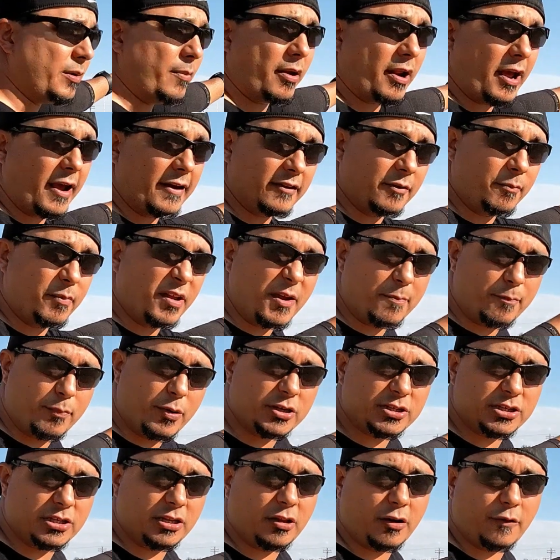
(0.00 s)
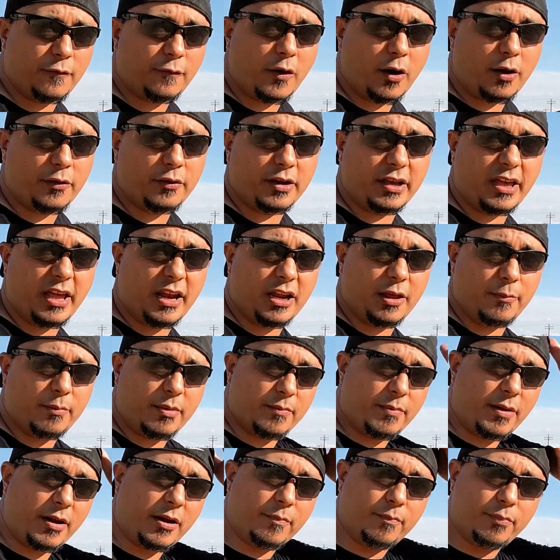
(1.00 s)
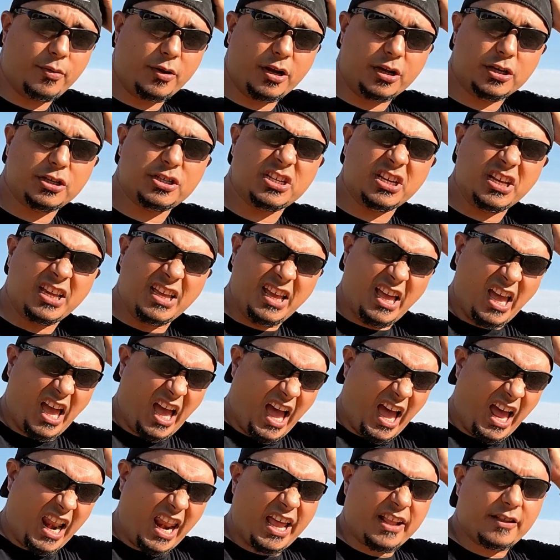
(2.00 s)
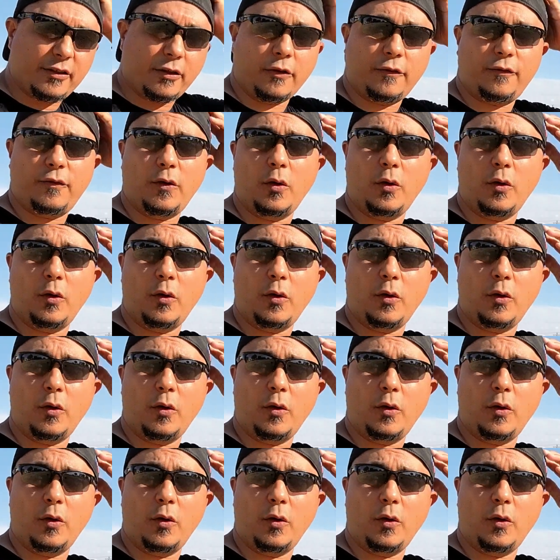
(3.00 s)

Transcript: come on hyzer, but it pushed a little farther. It had a little bit better push. I like those